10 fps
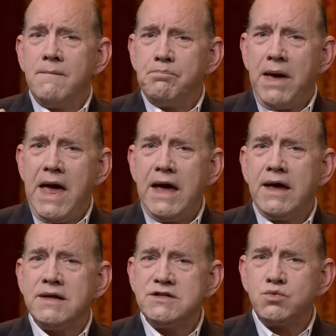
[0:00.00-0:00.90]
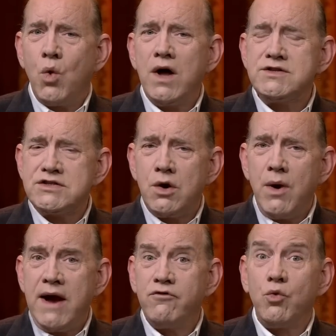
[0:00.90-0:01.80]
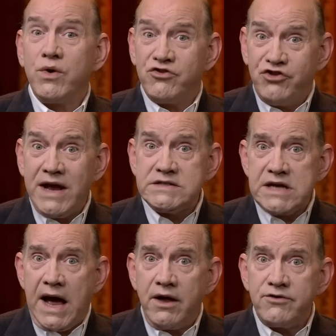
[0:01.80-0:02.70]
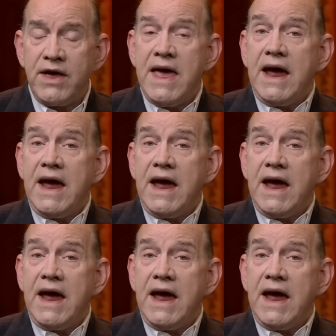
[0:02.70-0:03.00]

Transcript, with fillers: pagans whatsoever, with Gentiles,